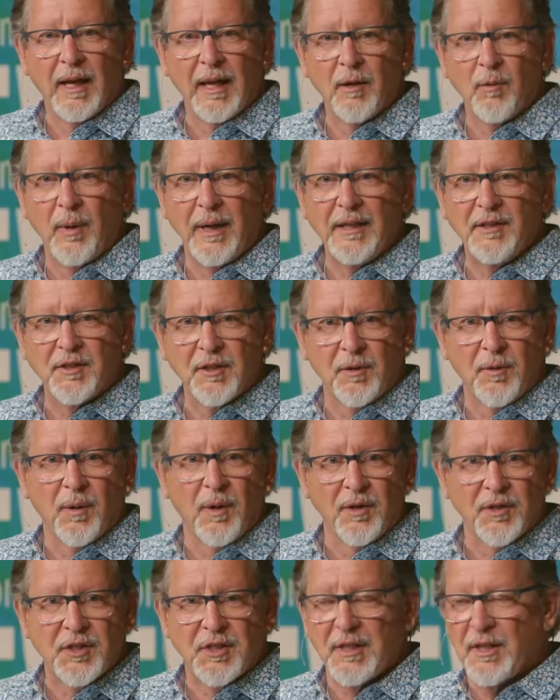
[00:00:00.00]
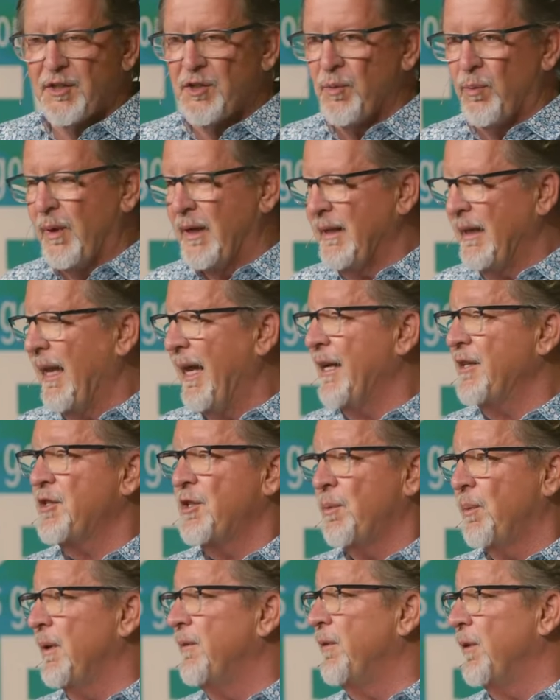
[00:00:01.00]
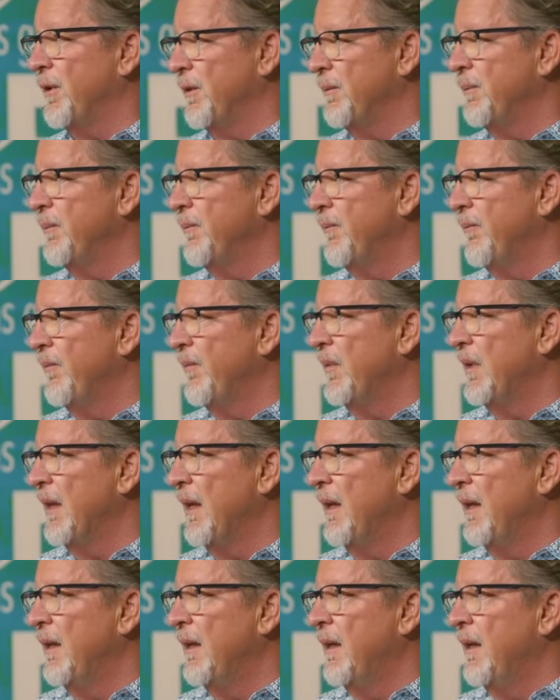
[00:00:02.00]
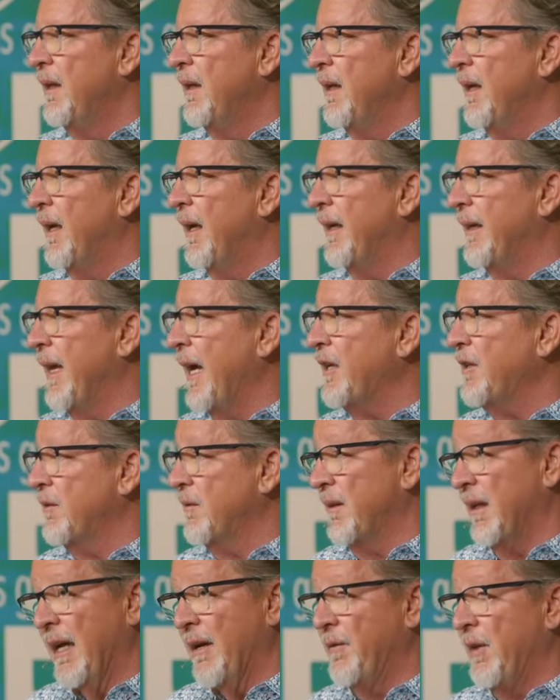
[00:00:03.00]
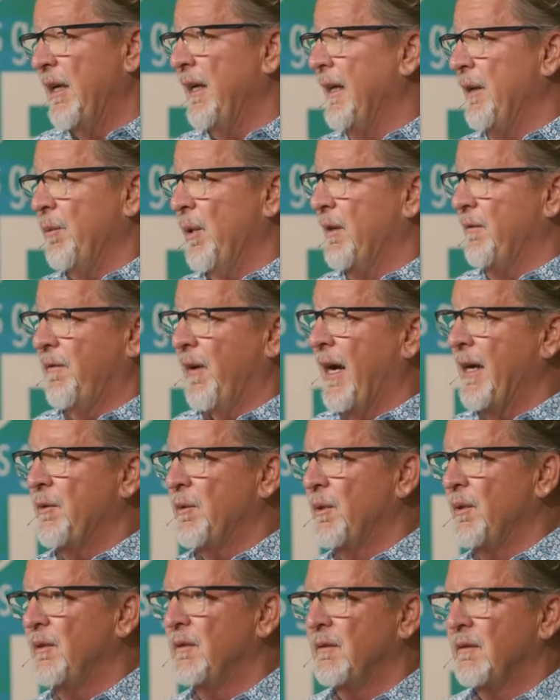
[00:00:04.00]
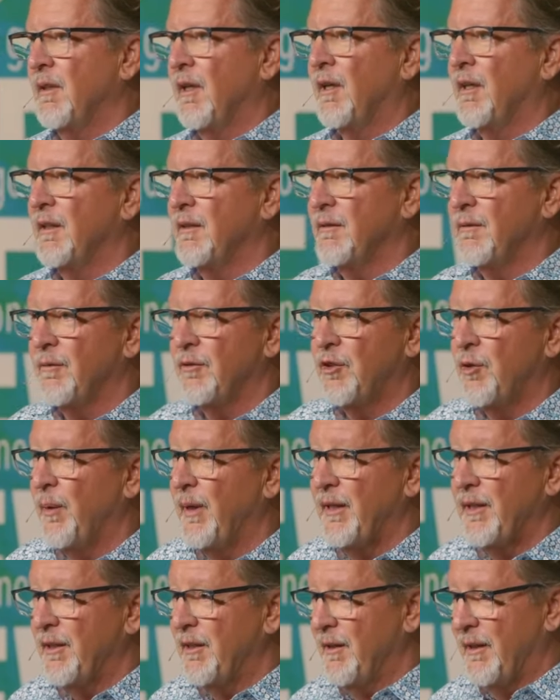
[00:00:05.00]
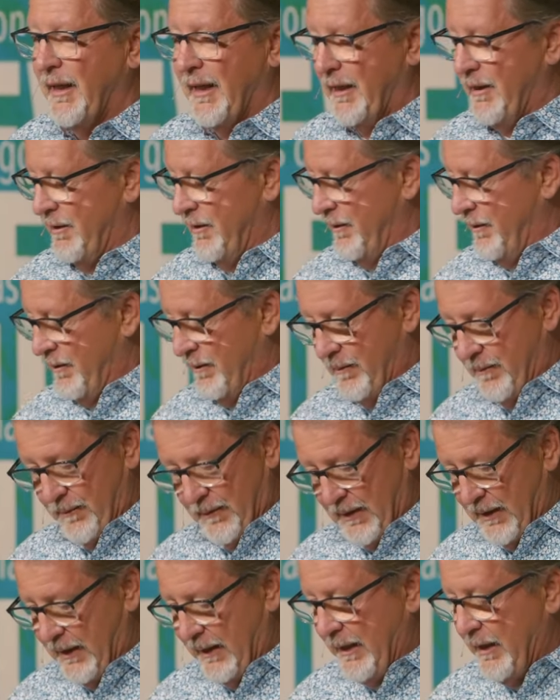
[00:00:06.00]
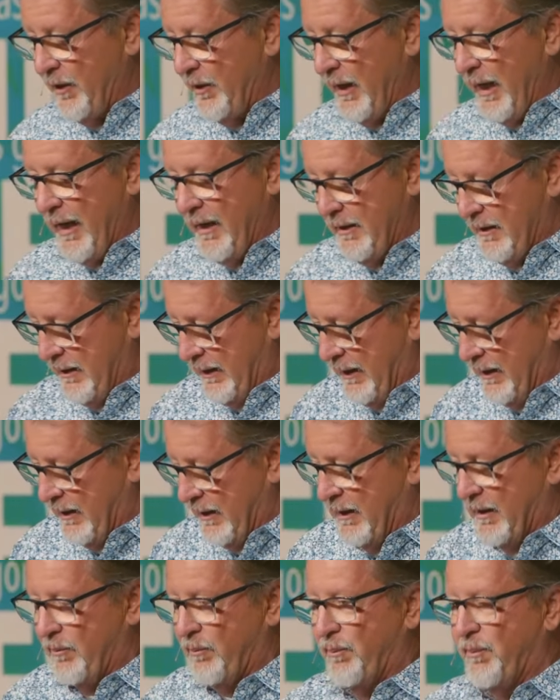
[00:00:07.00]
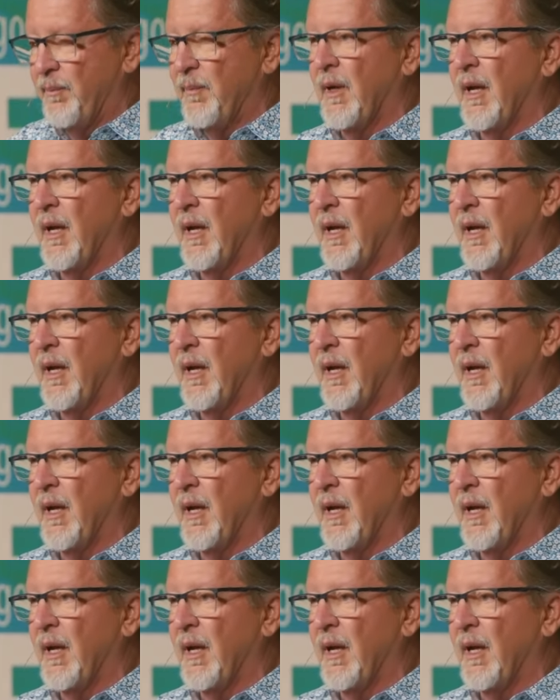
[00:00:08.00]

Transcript: I wait to cross this one last river. And that evidently went viral on Twitter and the internet, and